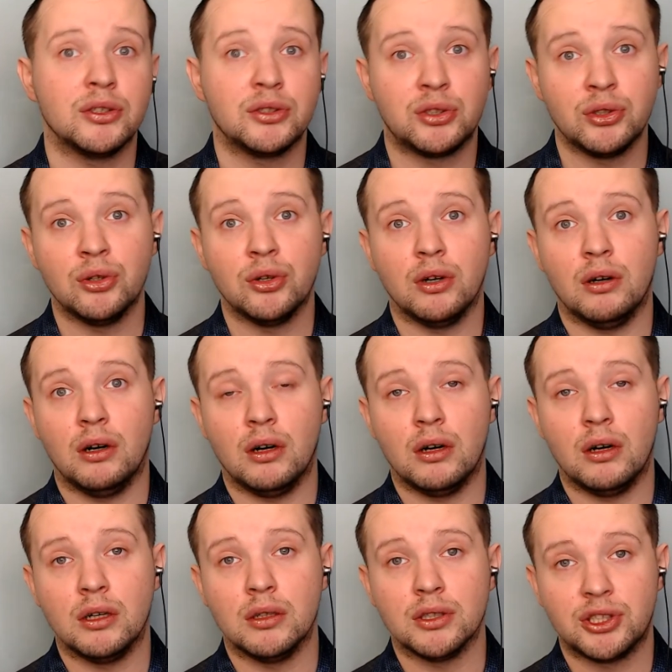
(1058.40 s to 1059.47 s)

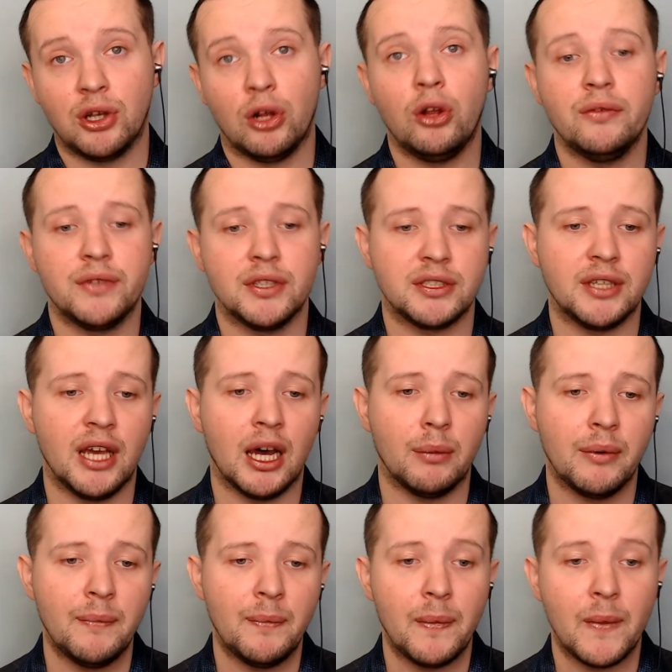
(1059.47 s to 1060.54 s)
to solve this
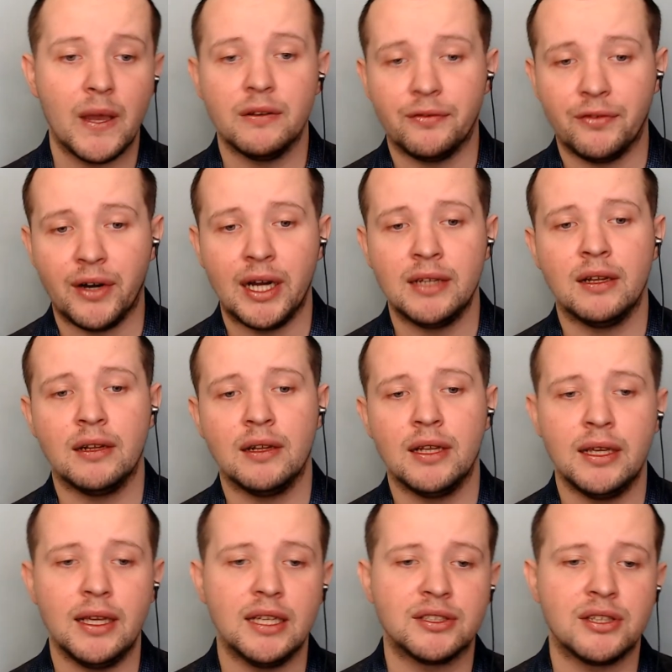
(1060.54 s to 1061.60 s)
gap. And
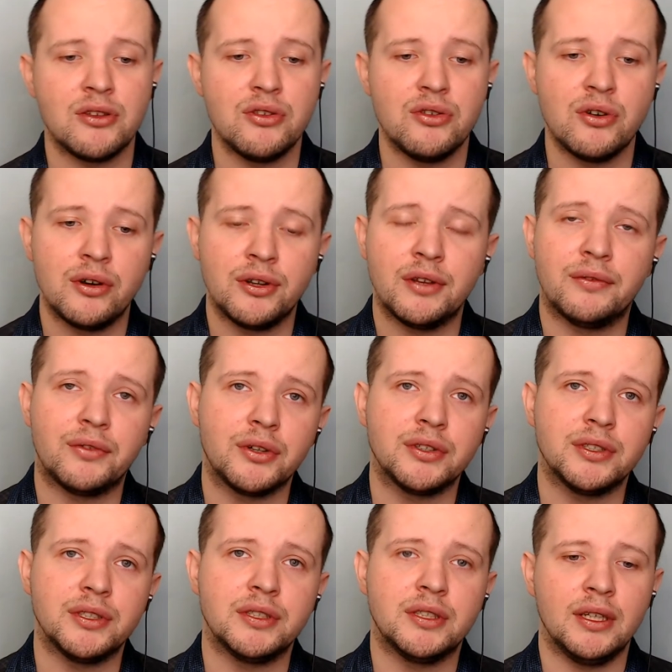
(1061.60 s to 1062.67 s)
finally, is a
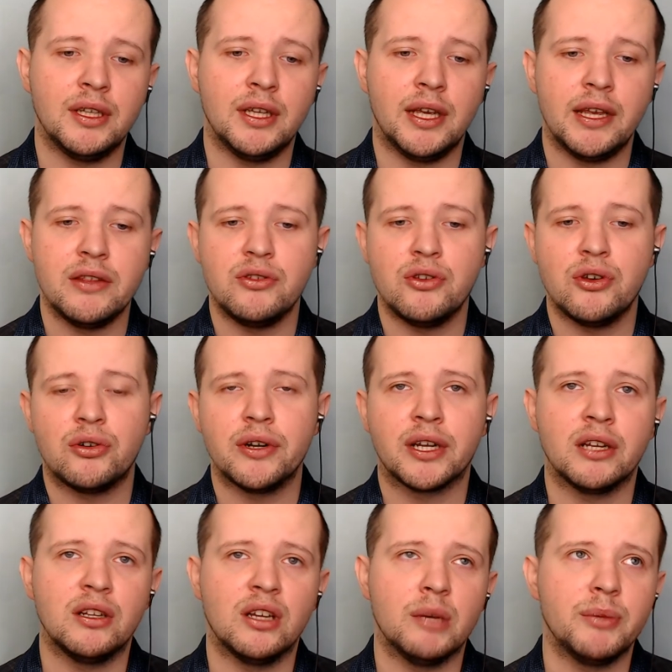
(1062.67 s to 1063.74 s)
neurodiversity and
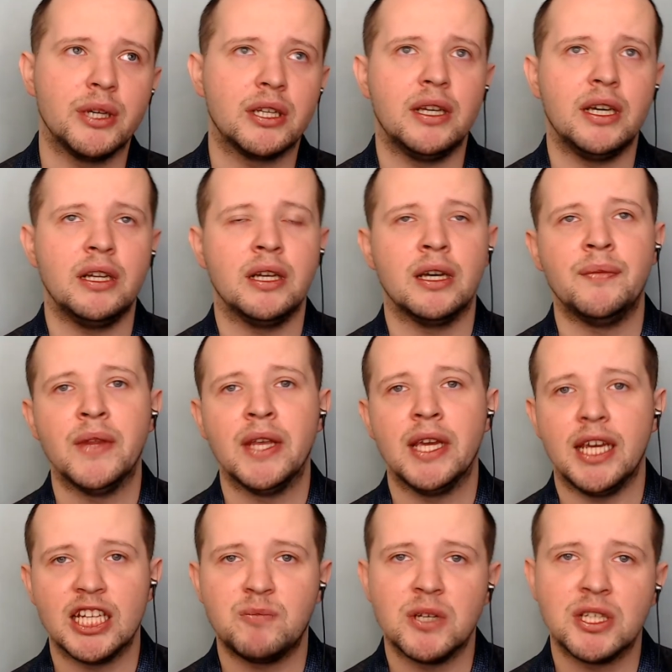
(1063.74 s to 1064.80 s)
neuroeconomic data
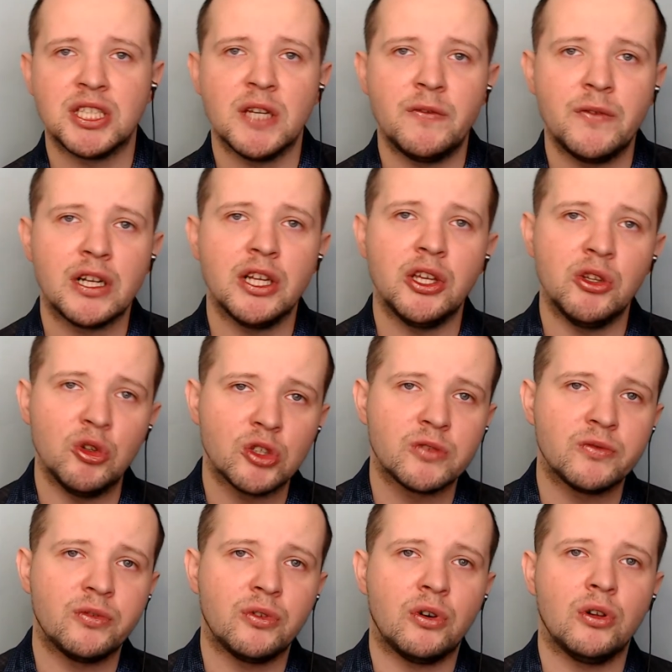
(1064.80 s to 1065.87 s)
is specifically
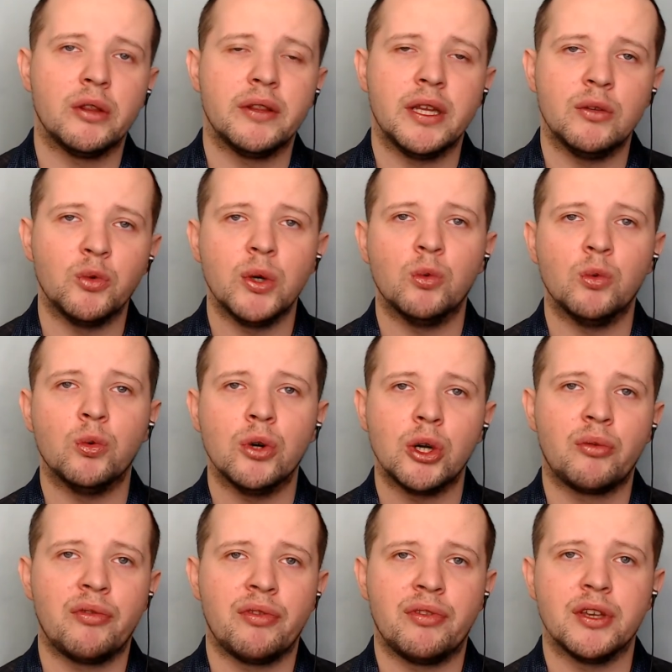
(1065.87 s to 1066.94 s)
useful when we
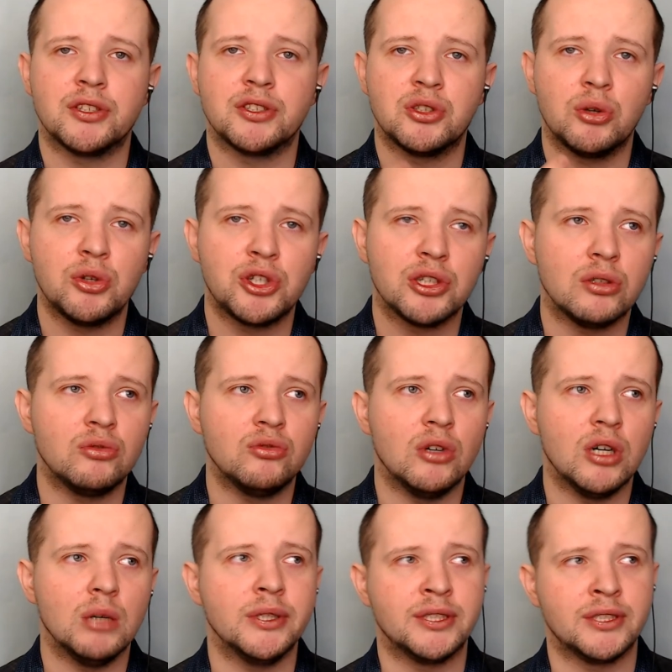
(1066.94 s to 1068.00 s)
work with the social
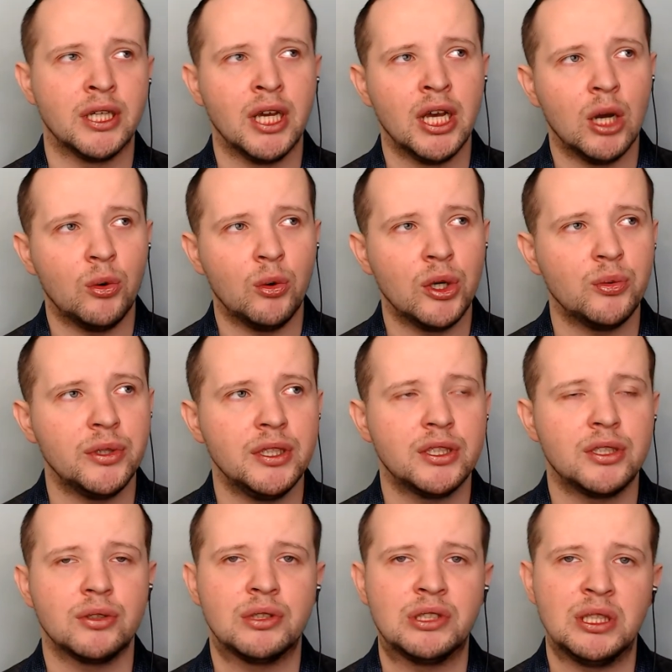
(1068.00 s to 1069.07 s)
robots, when we
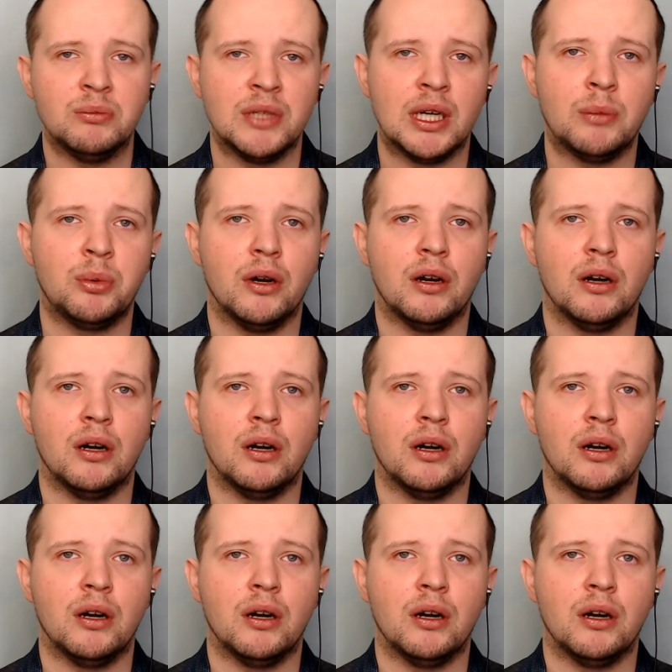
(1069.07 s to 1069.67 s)
need to come up